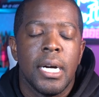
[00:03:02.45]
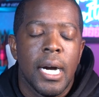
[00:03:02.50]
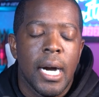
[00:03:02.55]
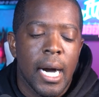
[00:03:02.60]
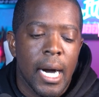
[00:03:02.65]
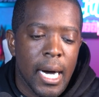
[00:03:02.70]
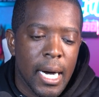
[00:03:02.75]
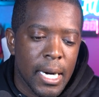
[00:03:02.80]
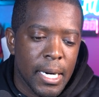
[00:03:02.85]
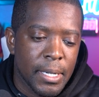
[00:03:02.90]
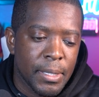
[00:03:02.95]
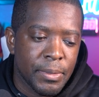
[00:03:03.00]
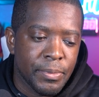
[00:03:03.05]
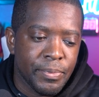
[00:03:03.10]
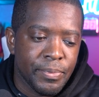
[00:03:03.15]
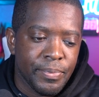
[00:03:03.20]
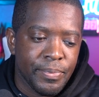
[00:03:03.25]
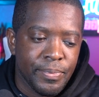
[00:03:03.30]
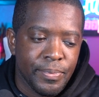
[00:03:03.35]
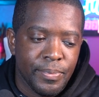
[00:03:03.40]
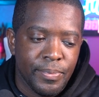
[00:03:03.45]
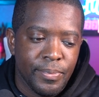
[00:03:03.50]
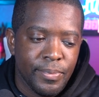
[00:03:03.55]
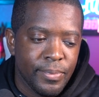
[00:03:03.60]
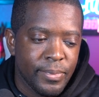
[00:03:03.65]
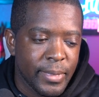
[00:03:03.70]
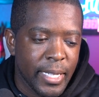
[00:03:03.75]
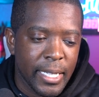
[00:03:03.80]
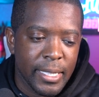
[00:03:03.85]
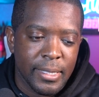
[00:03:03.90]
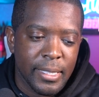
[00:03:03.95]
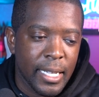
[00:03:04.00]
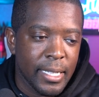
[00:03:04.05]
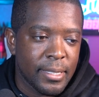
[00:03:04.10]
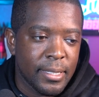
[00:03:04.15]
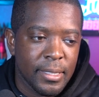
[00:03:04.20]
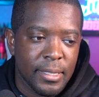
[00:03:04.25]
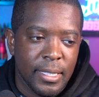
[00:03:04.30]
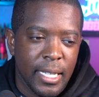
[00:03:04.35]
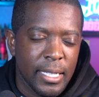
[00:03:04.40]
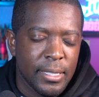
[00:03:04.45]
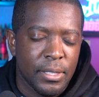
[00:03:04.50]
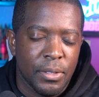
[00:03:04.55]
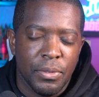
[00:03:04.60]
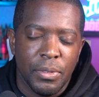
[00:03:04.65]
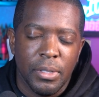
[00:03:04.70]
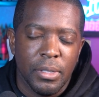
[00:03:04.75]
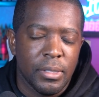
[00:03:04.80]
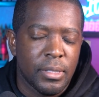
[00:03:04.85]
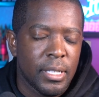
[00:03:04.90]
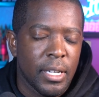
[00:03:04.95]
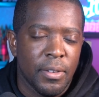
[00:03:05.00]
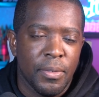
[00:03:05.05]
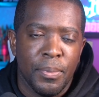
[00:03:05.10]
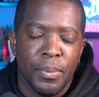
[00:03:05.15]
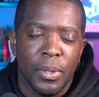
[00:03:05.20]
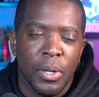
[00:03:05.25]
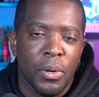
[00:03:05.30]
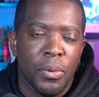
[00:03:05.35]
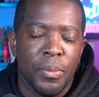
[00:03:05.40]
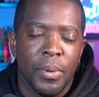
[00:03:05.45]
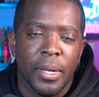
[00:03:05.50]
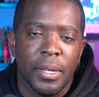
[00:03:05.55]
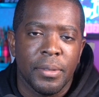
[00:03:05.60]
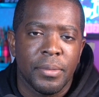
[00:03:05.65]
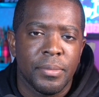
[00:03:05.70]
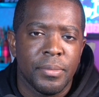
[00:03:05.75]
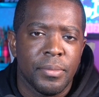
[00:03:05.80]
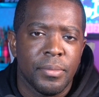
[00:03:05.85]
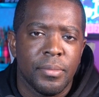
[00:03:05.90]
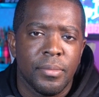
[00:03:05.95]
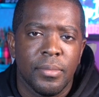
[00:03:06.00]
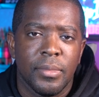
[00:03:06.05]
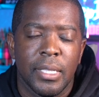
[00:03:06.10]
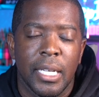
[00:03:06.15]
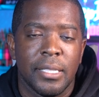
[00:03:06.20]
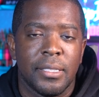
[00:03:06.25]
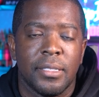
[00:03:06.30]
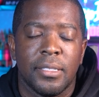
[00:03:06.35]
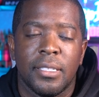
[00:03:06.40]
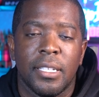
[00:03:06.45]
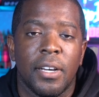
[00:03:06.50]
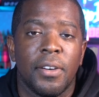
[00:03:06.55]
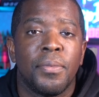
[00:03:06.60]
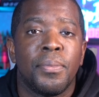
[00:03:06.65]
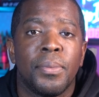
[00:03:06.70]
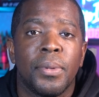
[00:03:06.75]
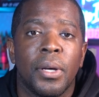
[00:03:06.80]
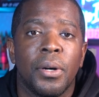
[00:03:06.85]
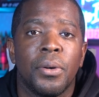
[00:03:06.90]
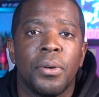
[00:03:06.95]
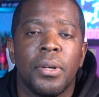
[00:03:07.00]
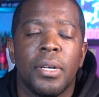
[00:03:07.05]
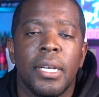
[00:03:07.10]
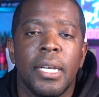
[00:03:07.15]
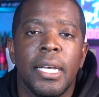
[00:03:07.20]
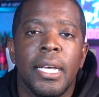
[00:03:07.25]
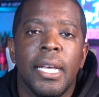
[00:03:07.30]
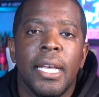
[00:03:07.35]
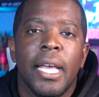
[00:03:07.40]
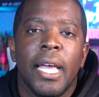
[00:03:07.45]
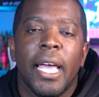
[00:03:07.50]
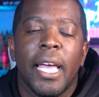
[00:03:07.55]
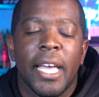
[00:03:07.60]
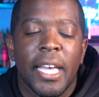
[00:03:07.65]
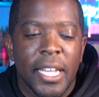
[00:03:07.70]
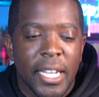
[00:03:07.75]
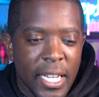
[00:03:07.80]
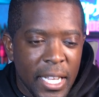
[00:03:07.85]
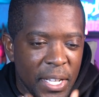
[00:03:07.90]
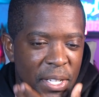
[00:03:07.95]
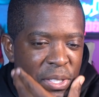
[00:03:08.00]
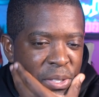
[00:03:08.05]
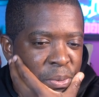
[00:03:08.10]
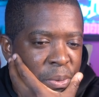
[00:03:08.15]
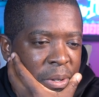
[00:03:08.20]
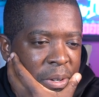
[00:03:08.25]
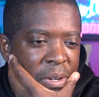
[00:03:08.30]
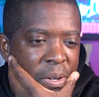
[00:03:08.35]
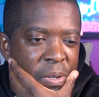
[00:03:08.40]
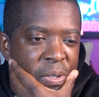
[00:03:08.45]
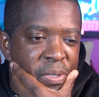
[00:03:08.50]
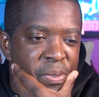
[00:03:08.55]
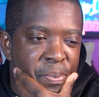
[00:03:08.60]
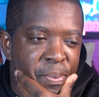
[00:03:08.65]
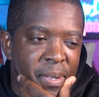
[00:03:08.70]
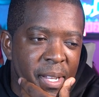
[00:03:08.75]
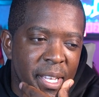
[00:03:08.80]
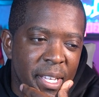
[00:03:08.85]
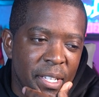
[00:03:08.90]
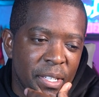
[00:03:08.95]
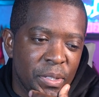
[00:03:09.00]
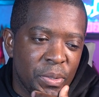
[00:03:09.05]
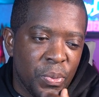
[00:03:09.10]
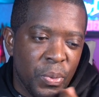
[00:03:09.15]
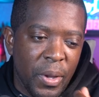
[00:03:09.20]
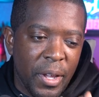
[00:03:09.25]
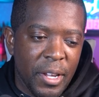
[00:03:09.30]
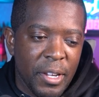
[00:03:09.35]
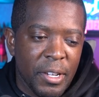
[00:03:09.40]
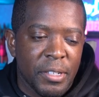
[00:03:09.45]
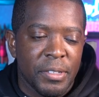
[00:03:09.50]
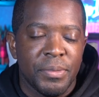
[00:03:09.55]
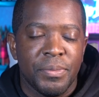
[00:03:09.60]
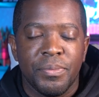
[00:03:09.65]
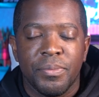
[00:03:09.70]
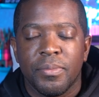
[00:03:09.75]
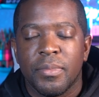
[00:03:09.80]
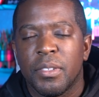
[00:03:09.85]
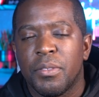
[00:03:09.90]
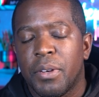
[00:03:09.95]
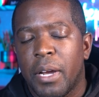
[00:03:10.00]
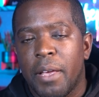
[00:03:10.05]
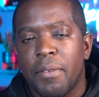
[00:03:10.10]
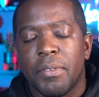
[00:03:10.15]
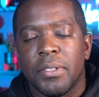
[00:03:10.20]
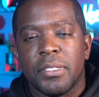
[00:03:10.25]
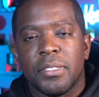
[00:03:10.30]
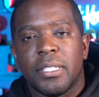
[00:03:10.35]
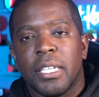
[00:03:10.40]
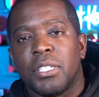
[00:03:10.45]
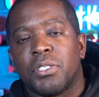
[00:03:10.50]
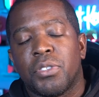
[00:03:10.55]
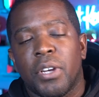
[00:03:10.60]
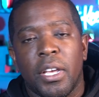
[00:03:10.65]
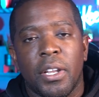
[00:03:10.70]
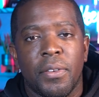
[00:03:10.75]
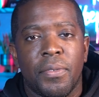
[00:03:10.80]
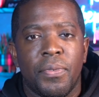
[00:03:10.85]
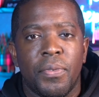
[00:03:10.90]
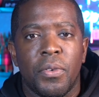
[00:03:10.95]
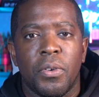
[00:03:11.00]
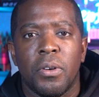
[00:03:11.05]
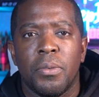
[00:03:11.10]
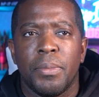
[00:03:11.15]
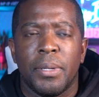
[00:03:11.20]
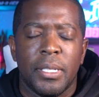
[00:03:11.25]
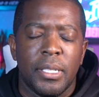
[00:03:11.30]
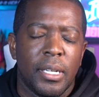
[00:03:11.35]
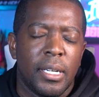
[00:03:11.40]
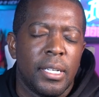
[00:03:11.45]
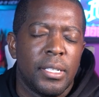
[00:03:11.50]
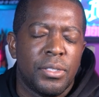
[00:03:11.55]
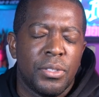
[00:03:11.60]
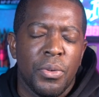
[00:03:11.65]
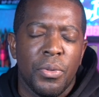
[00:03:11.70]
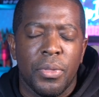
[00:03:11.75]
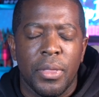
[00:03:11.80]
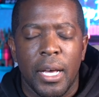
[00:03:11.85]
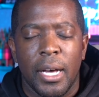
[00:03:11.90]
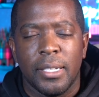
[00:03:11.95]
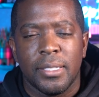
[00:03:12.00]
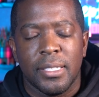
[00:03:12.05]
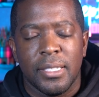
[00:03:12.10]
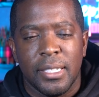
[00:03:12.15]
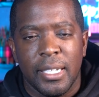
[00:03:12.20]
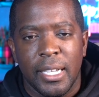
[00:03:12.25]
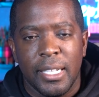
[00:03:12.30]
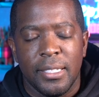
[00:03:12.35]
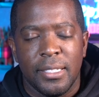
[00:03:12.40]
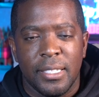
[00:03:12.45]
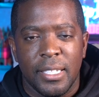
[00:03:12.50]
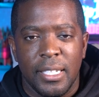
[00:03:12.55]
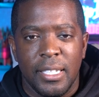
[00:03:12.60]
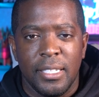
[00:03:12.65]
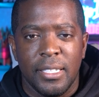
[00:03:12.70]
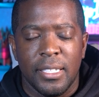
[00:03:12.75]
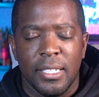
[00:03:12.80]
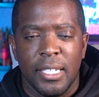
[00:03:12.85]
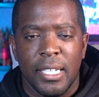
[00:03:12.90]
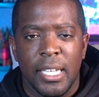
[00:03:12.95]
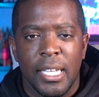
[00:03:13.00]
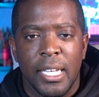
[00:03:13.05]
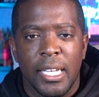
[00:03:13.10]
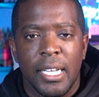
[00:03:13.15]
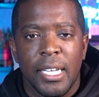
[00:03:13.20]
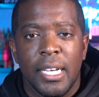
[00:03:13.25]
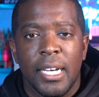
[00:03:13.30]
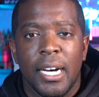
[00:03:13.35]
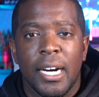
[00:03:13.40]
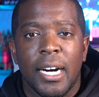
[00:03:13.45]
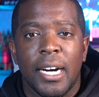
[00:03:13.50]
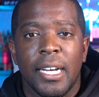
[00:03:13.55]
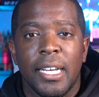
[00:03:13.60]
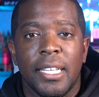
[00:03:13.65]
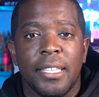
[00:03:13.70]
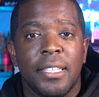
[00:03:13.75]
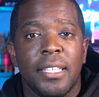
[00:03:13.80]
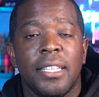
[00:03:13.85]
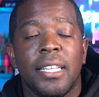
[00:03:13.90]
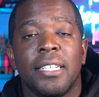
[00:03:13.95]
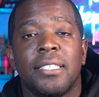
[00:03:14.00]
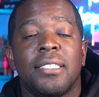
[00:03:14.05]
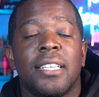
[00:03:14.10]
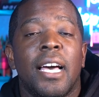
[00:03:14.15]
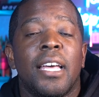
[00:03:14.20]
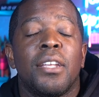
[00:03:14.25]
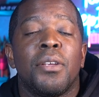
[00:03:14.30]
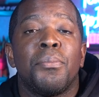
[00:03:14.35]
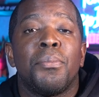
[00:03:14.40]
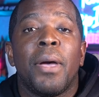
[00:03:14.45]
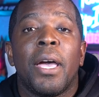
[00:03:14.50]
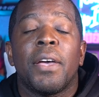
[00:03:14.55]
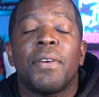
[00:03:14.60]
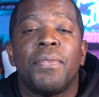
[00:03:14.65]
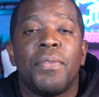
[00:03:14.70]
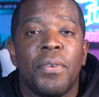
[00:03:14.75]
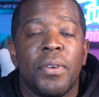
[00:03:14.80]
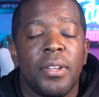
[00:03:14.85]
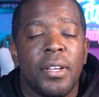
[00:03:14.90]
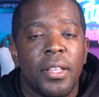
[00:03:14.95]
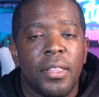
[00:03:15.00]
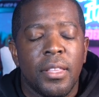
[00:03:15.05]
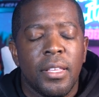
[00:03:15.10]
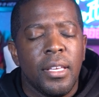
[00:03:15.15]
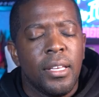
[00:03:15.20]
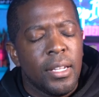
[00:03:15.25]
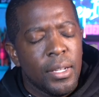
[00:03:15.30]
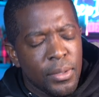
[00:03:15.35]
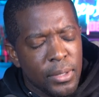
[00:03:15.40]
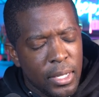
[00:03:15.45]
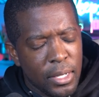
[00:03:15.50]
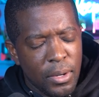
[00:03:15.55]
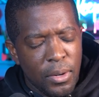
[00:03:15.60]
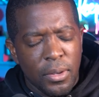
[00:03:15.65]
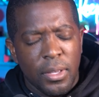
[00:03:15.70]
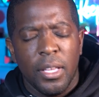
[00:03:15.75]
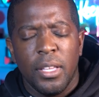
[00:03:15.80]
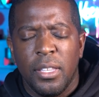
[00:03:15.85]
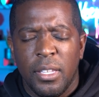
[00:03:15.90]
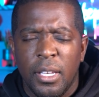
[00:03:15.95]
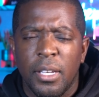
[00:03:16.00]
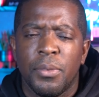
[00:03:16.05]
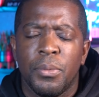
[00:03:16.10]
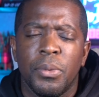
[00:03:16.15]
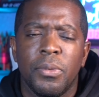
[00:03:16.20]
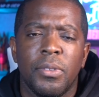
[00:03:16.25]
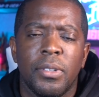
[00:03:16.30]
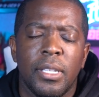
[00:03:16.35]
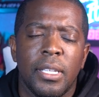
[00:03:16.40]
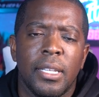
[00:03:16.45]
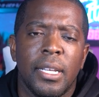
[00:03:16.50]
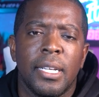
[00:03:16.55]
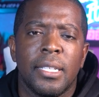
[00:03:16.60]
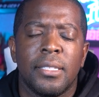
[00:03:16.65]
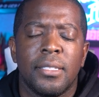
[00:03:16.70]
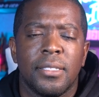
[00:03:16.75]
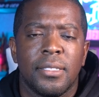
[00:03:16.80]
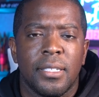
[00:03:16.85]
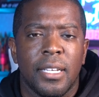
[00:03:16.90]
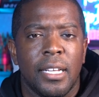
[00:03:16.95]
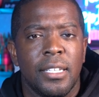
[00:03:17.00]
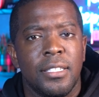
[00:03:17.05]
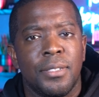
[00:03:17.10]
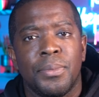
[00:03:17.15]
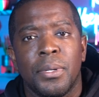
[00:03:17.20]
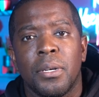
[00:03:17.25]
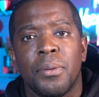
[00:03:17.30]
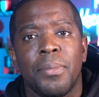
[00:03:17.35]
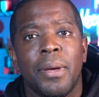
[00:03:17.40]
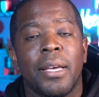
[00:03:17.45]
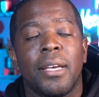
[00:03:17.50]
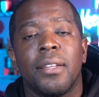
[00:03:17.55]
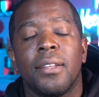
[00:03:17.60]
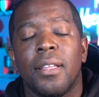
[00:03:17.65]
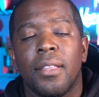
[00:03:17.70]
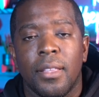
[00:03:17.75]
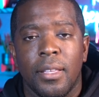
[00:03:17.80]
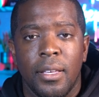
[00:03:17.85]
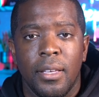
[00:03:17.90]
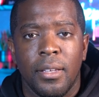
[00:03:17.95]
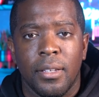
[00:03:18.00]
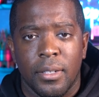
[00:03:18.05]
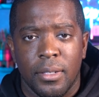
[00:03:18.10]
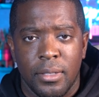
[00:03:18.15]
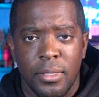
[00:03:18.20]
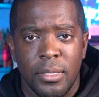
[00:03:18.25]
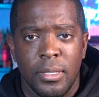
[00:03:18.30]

Um, that's that's a that's a real tough blow, man. That's a tough blow. And he was one of those players where Ravens they traded for him in uh, 2019. Uh, and then they signed him back for another year. They were like, okay, yeah, we really like this guy. Let's bring him back another year.